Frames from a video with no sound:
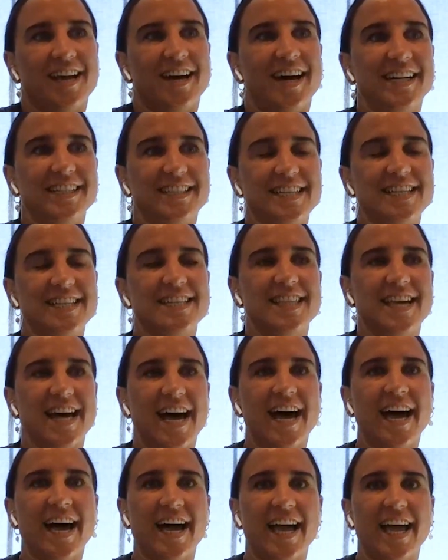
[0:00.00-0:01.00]
I did
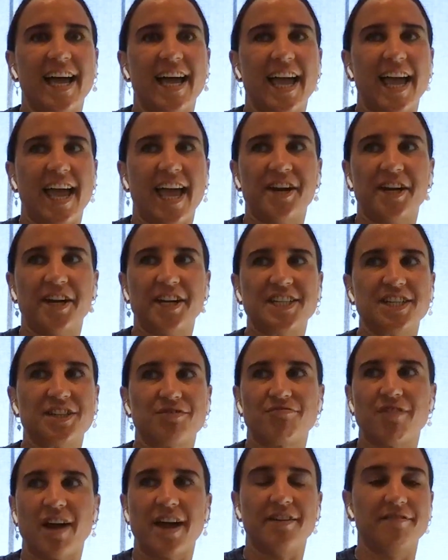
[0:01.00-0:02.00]
that. And I
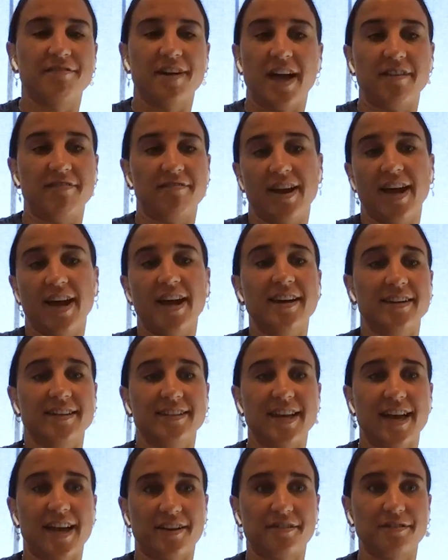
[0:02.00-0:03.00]
just ran and
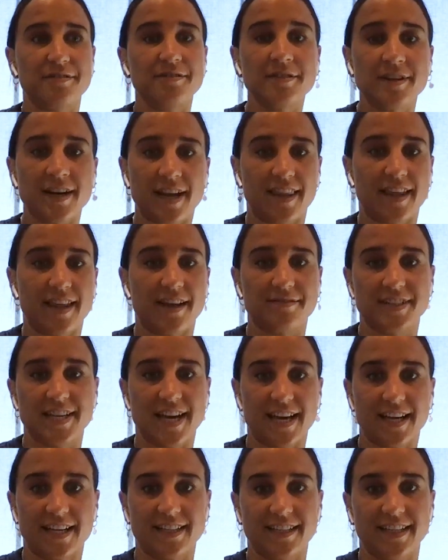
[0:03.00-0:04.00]
tackled. I love
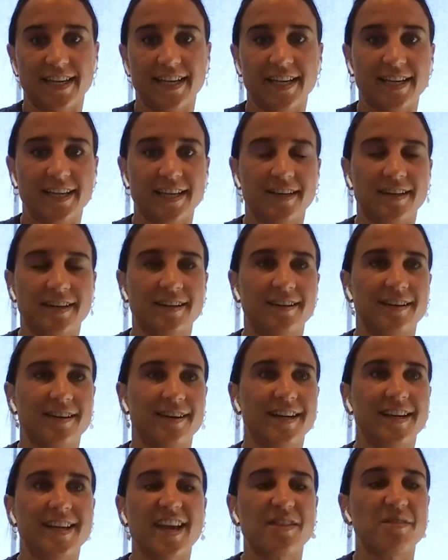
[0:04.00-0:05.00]
tackling and
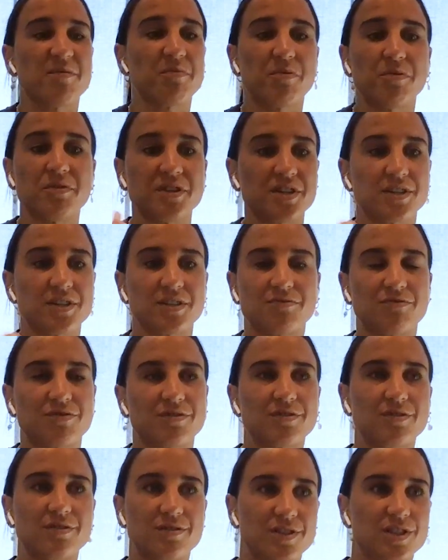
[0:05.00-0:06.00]
I'd get the ball and just
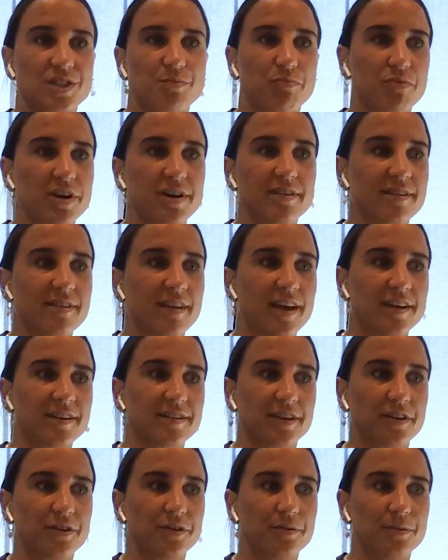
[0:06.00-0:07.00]
sprint as hard
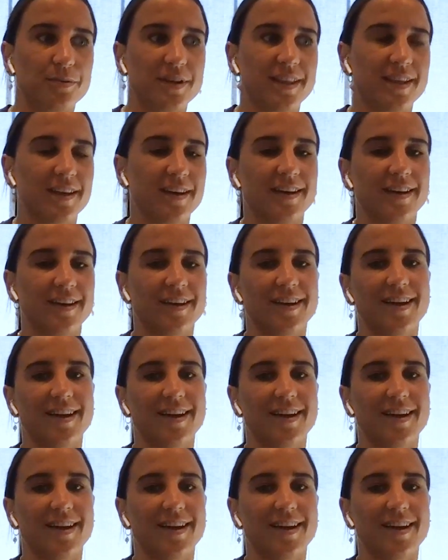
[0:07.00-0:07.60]
as I could with it.